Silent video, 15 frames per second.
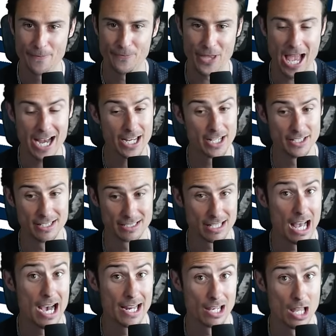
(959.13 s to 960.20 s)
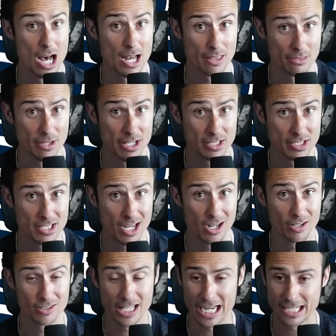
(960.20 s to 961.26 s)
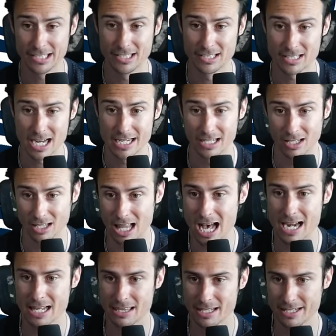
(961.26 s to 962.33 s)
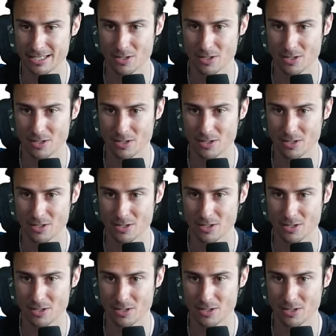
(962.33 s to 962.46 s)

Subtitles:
That could decide a lot of things there. That could decide a lot of things